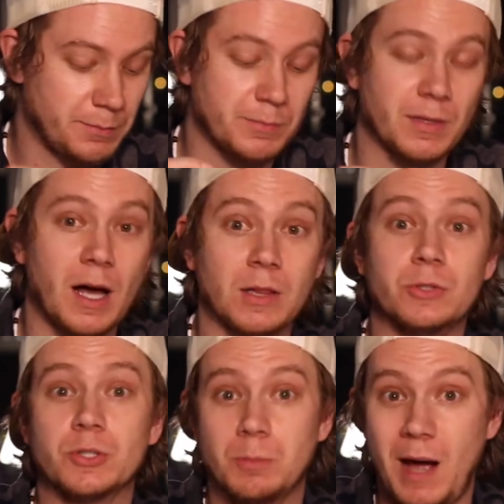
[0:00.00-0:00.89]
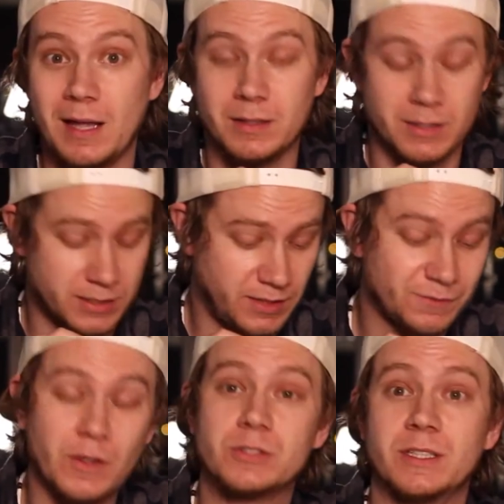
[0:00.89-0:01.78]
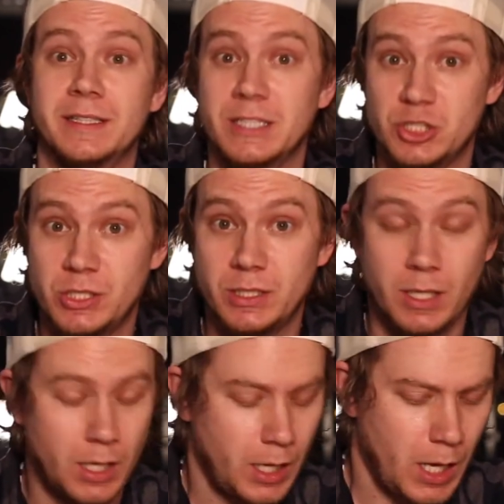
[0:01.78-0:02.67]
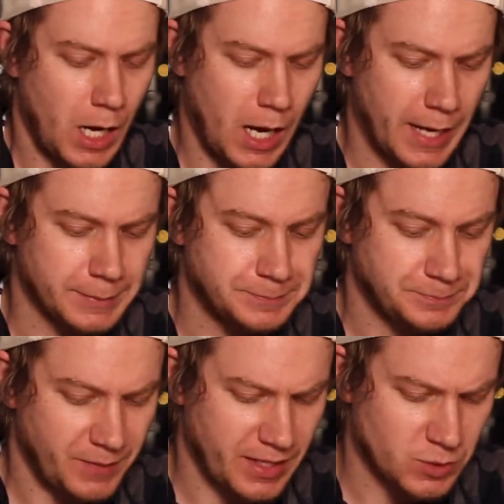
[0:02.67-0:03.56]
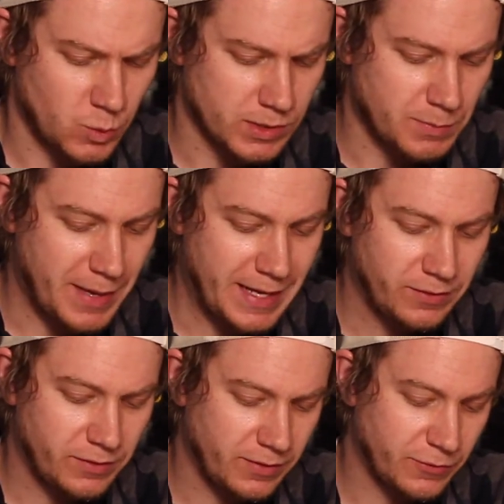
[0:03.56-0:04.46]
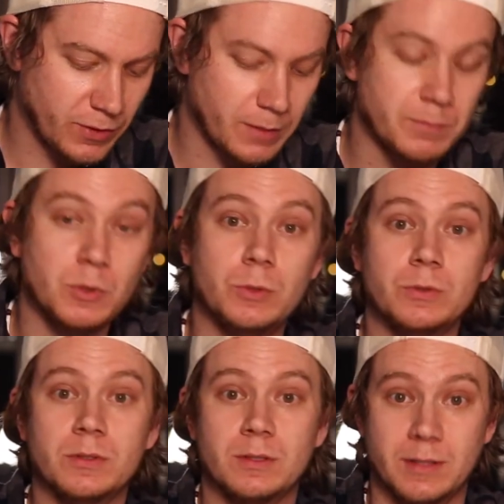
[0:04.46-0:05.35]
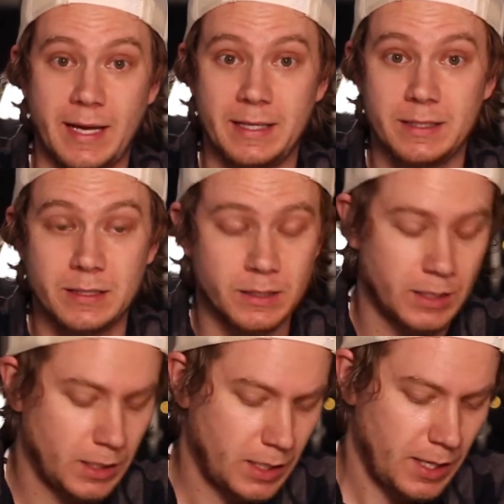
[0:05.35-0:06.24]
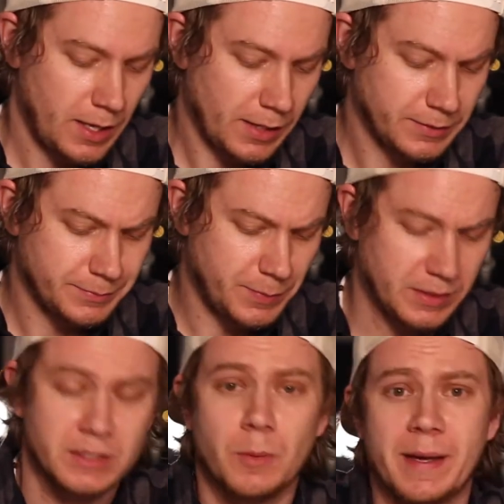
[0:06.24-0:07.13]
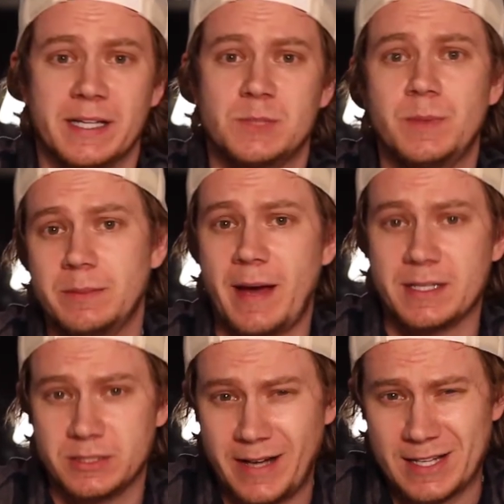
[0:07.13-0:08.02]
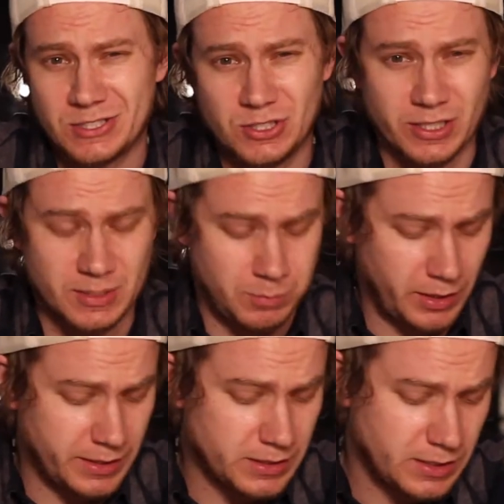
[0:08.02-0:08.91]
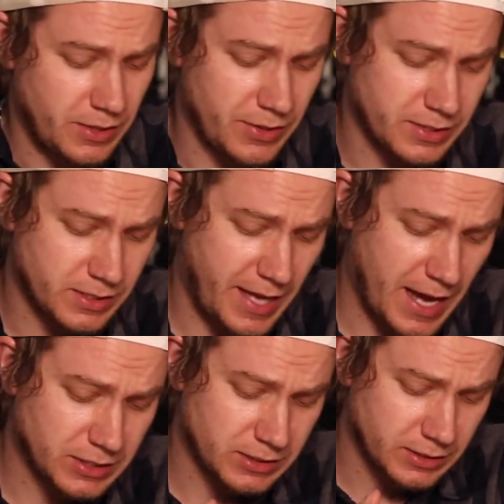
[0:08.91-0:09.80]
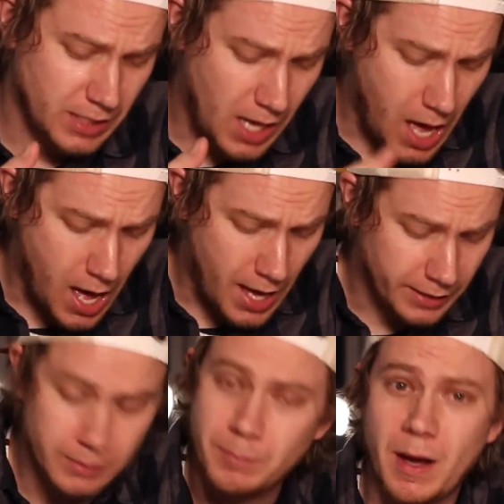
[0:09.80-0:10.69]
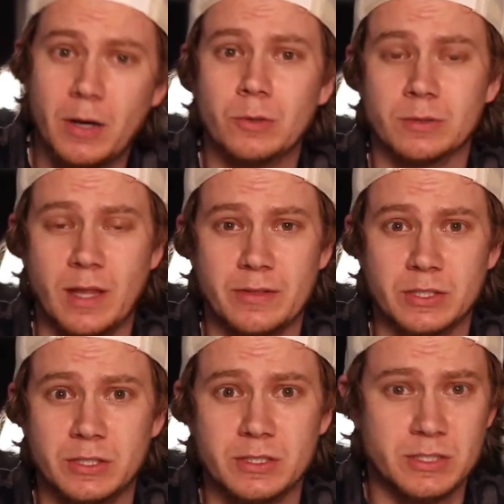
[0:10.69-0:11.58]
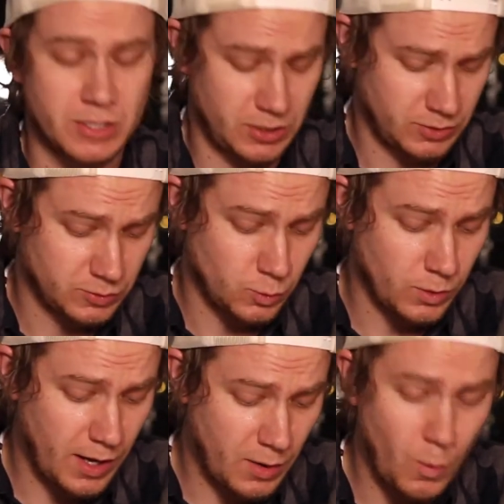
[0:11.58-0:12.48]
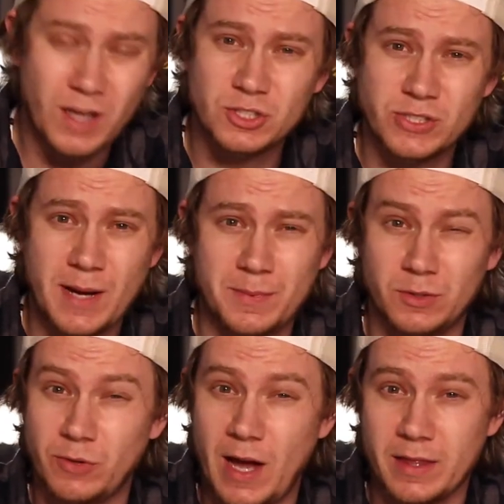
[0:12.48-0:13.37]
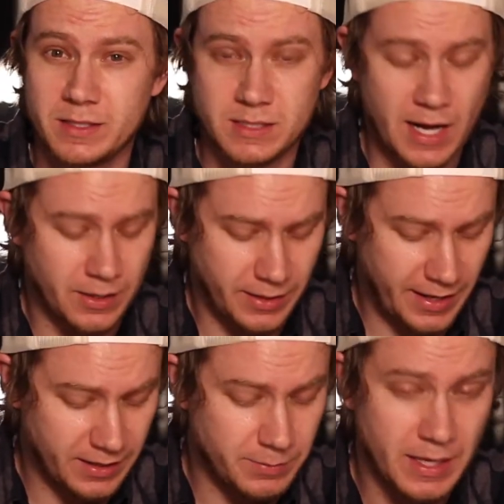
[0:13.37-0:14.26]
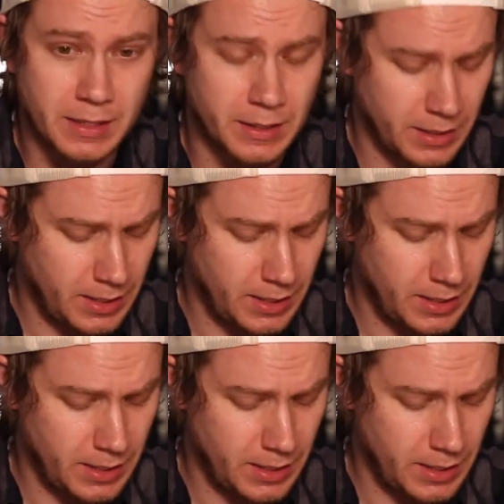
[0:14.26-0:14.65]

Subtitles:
Lunar Pilot. It's the first edition. This was made for the moon landing, but the Omega Speedmaster actually took its place. This is actually on my own leather goods watch strap in the Raleigh style that I had made.